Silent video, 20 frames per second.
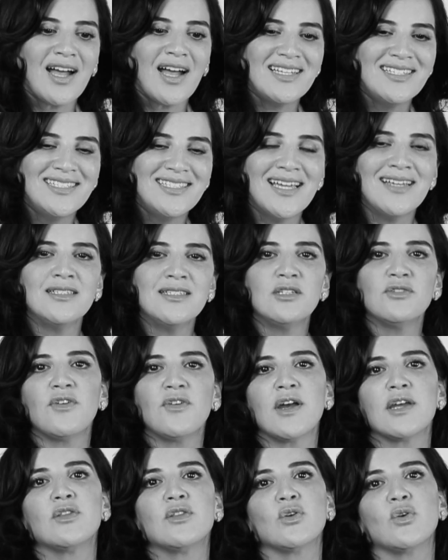
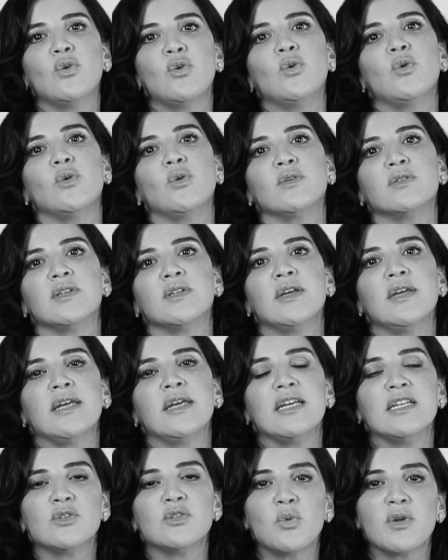identifying the cause
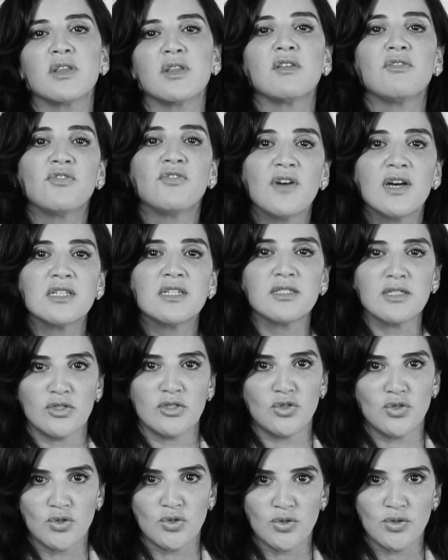is one of the first
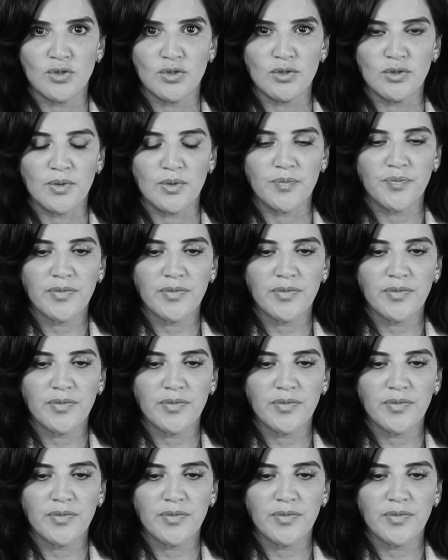things you should do.